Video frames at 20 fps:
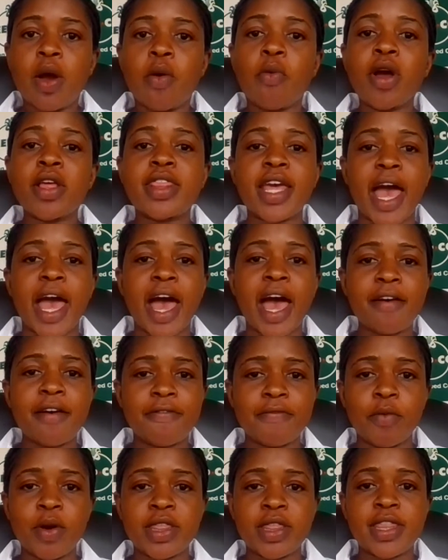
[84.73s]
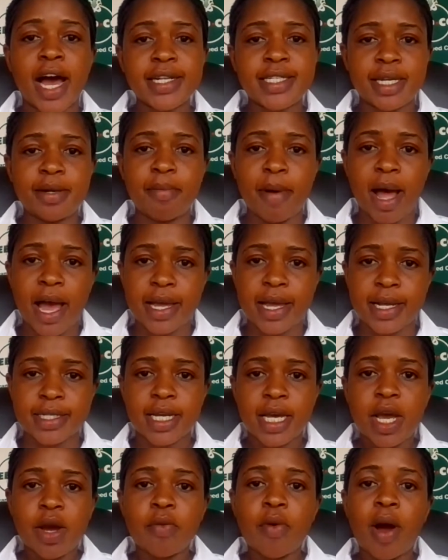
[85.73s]
With that in
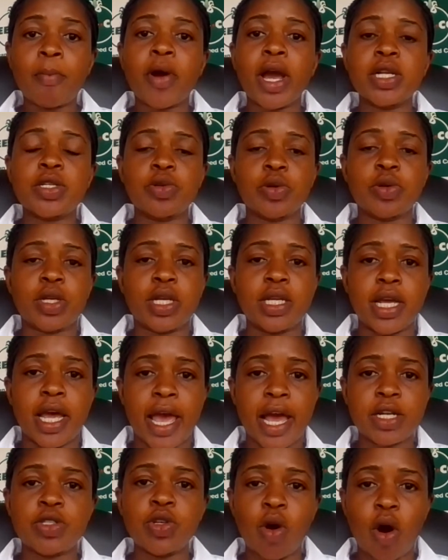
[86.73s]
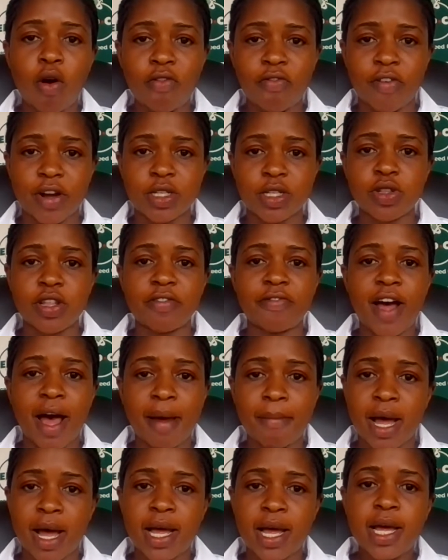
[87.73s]
mind, I'm going to hand you over to the
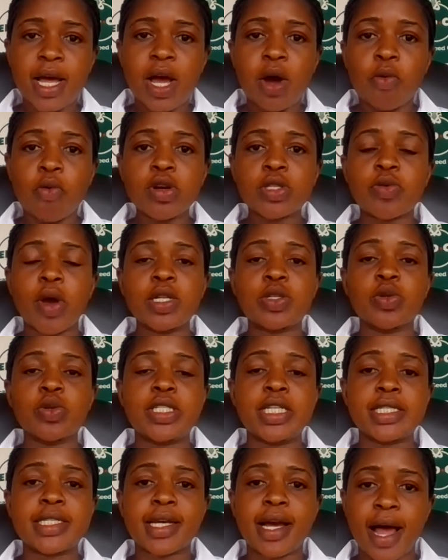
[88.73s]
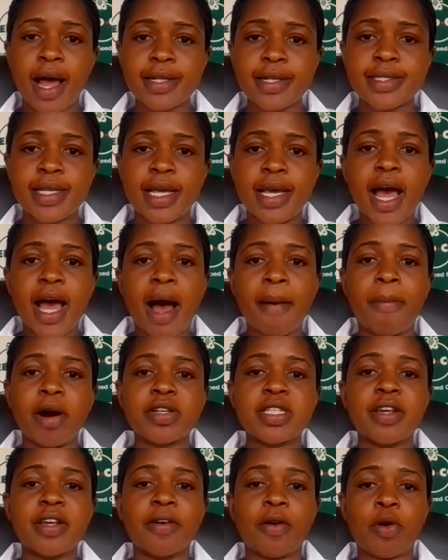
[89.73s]
farmer who's going to discuss
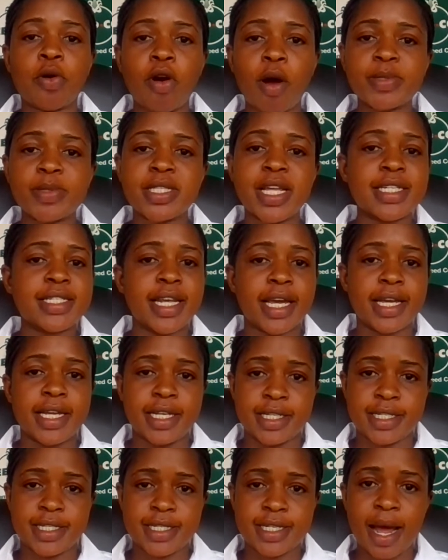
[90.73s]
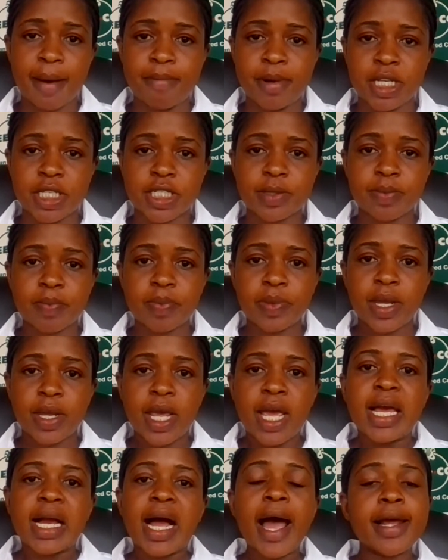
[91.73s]
about the crops that they established.
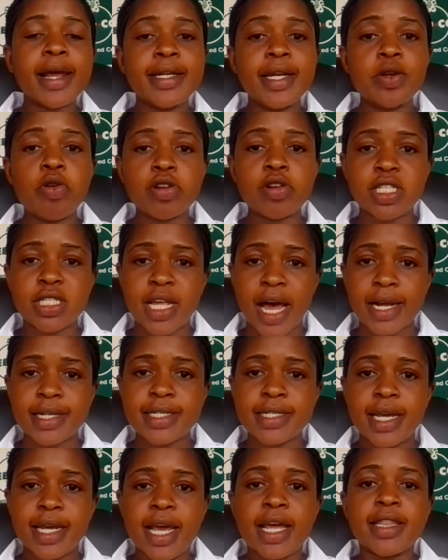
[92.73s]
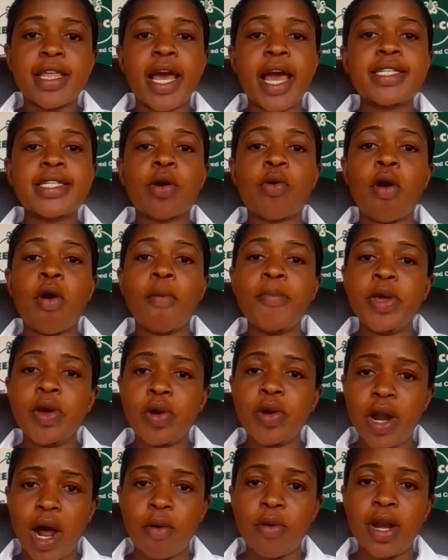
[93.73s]
Kindly note that at a
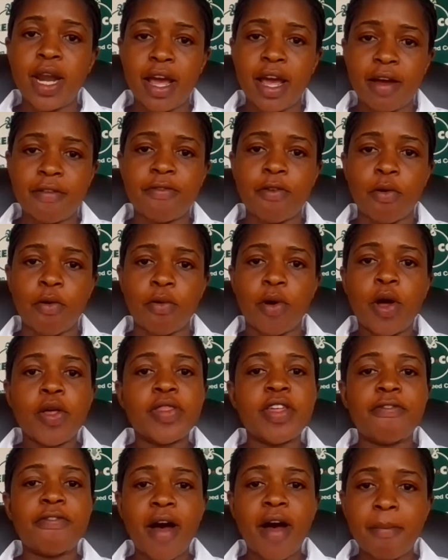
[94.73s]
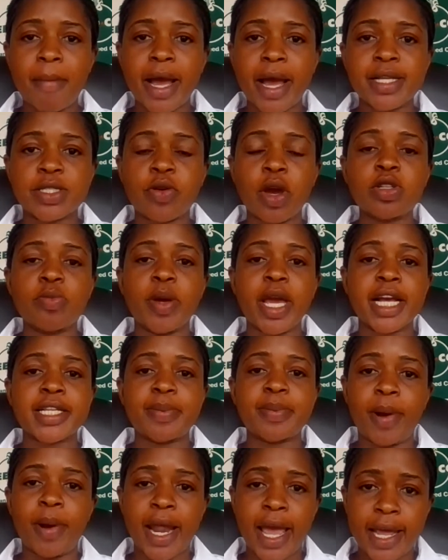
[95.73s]
communal level, the farmer is going to be
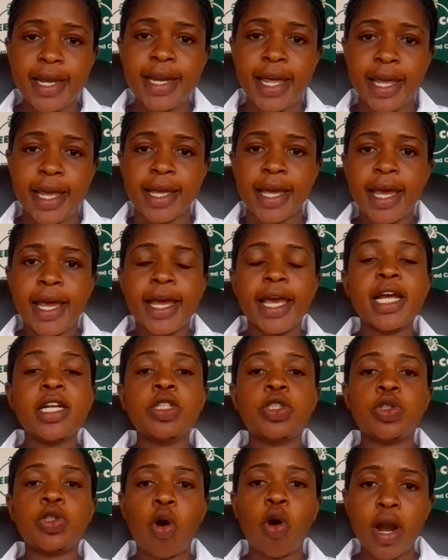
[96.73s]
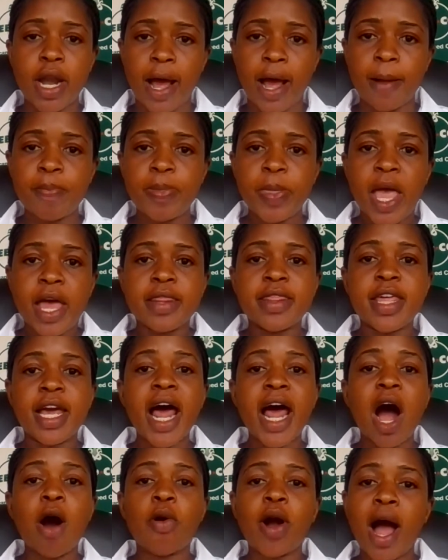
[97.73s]
explaining in Shona,
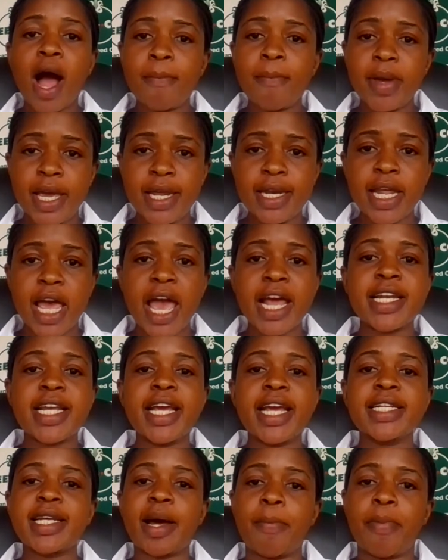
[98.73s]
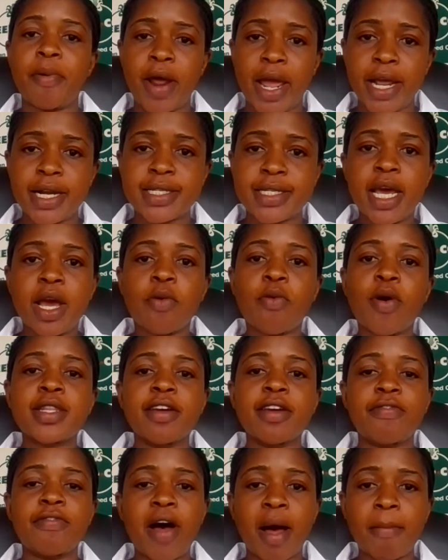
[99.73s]
then I'll come in and interpret
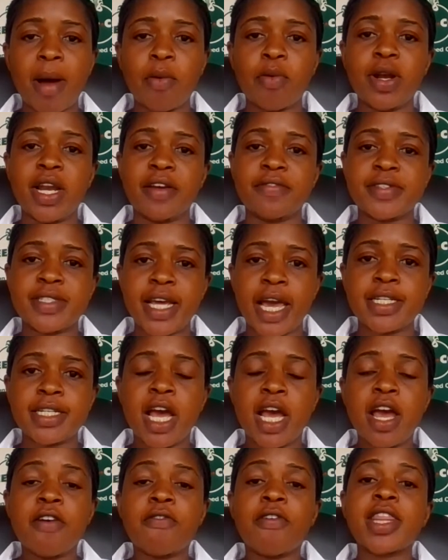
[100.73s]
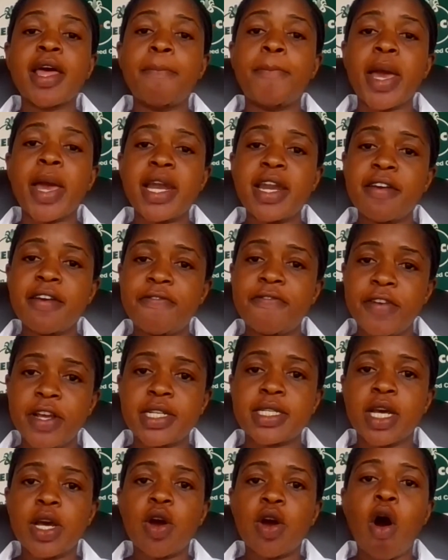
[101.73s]
what the farmer will have said for the
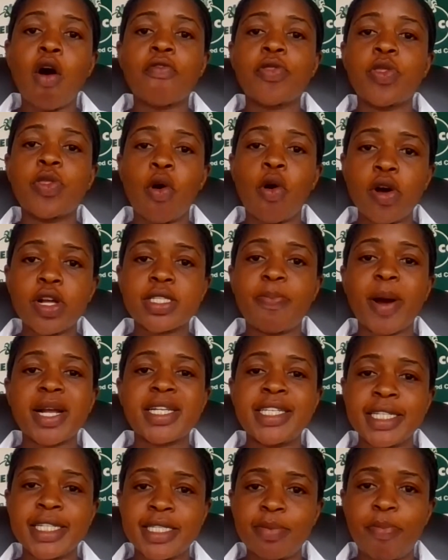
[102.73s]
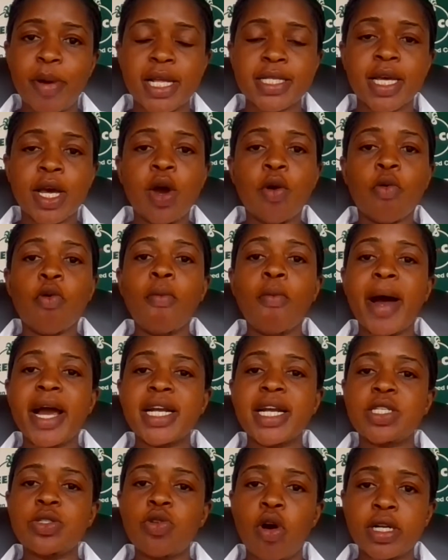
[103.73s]
benefit of those participants who
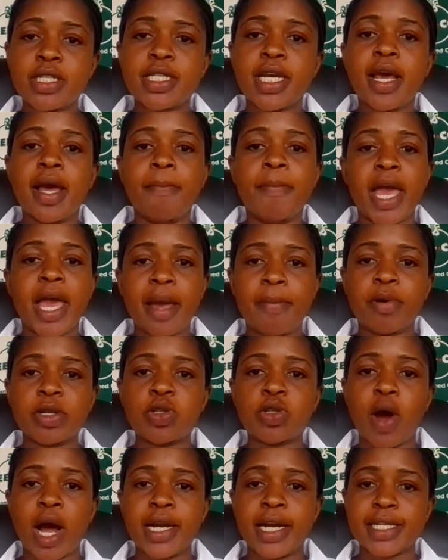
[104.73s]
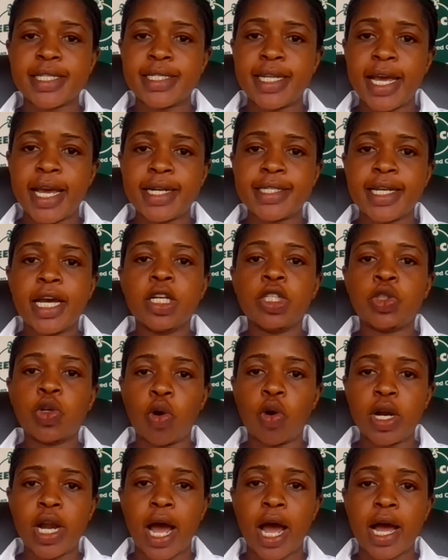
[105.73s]
might not be able to understand
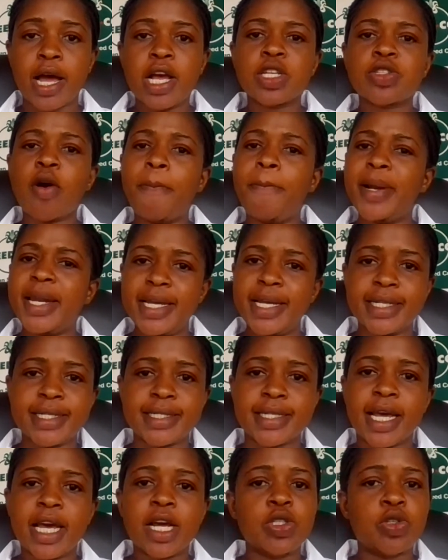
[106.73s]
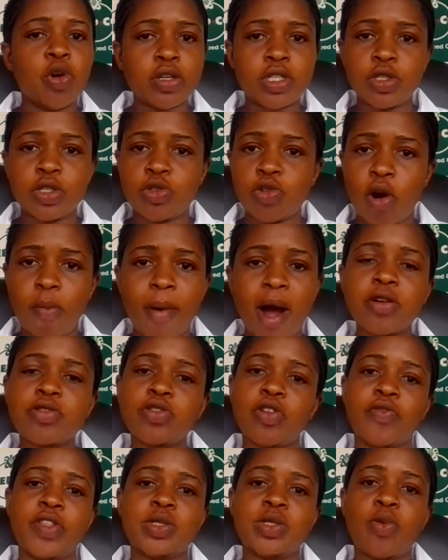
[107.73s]
Shona. So please don't drop
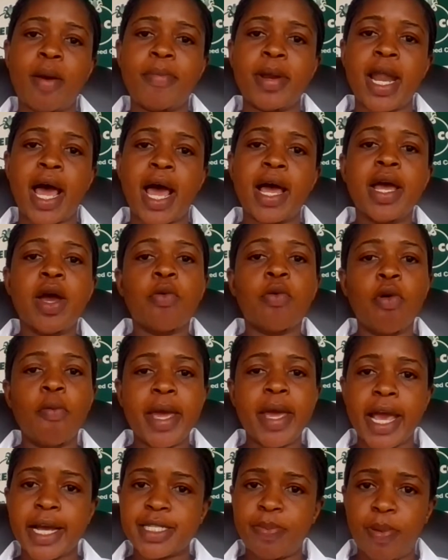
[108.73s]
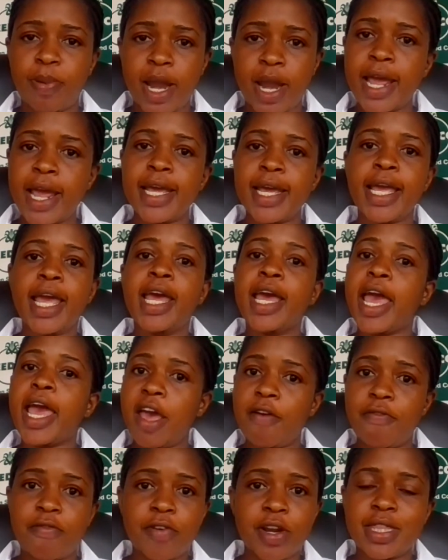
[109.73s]
out of this webinar. We'll be explaining
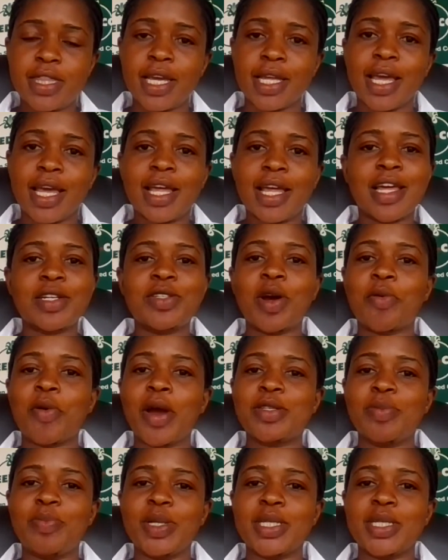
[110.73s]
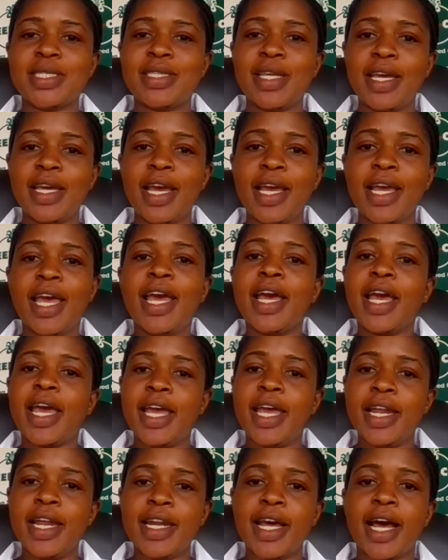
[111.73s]
everything that you're going to be seeing
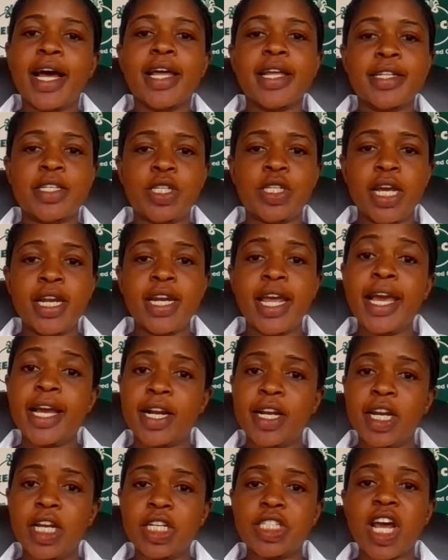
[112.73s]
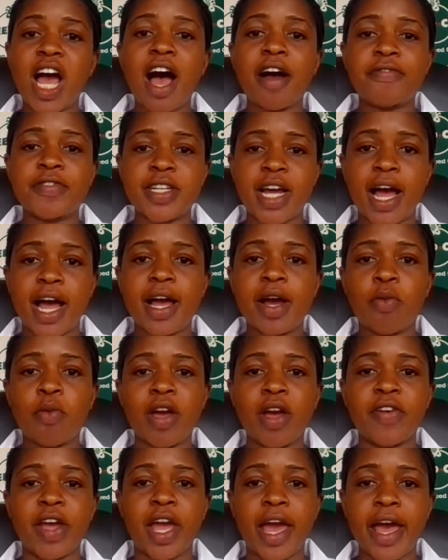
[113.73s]
in English after
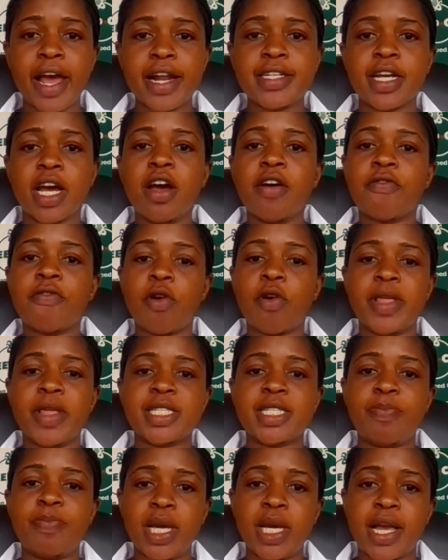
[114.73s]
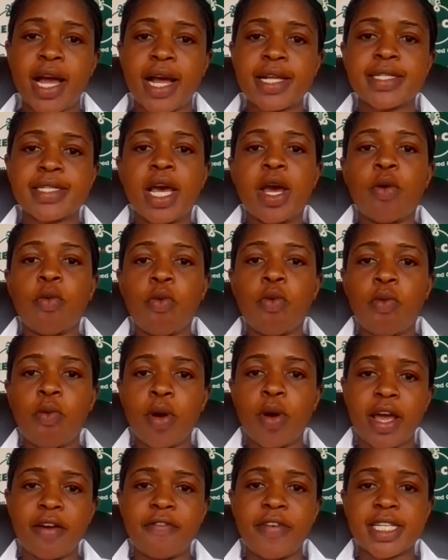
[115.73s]
we have heard from the speakers who
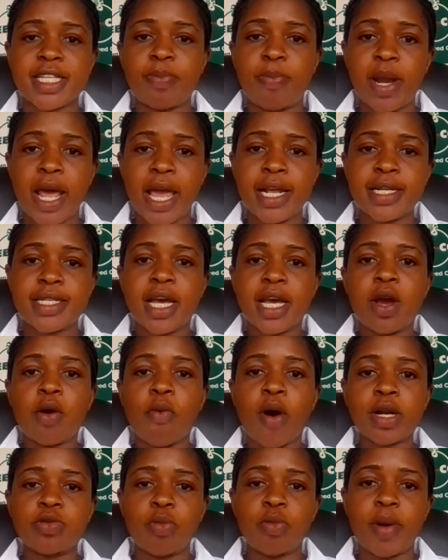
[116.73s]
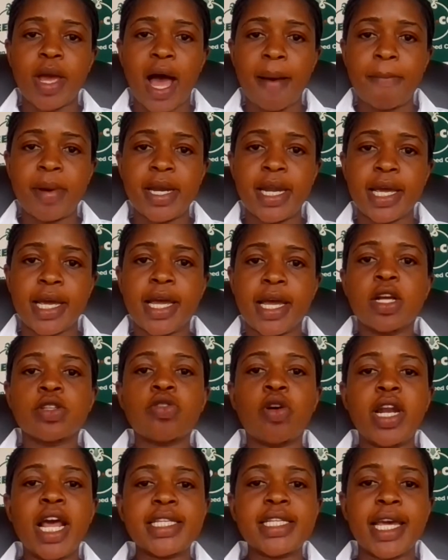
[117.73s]
will have explained what will be happening.
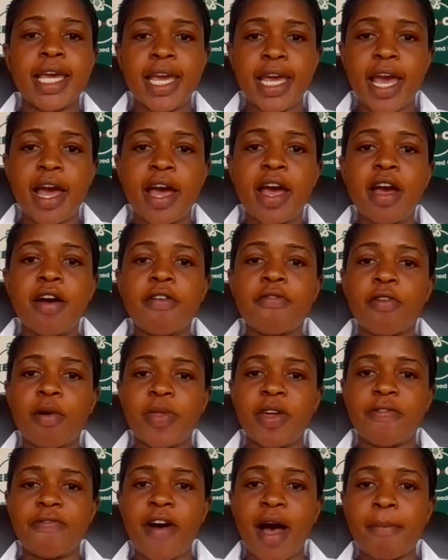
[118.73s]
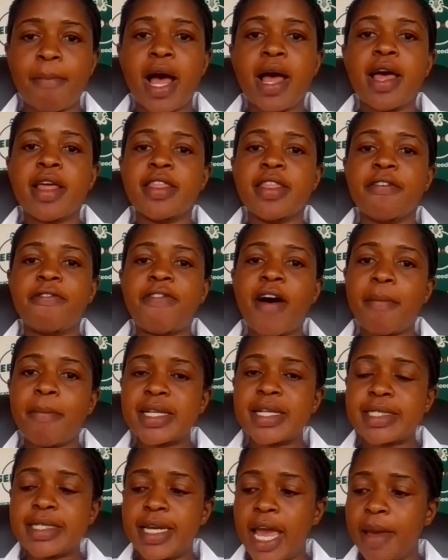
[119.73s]
So let's hear from the farmer. The
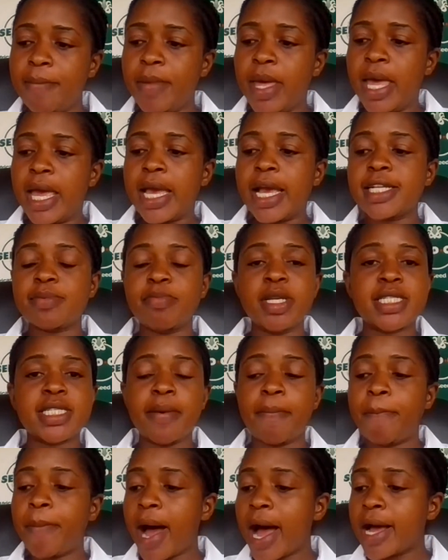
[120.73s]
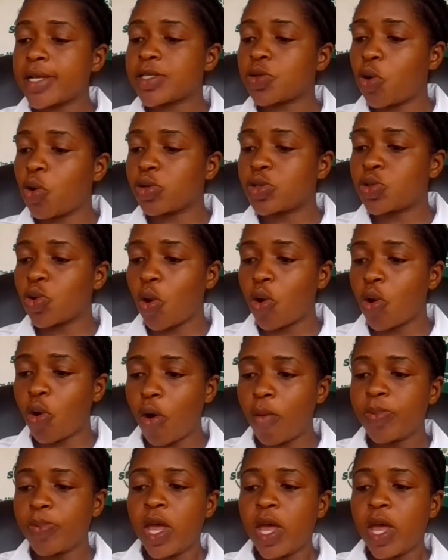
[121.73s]
farmer's name is Mr. Pasco Zoro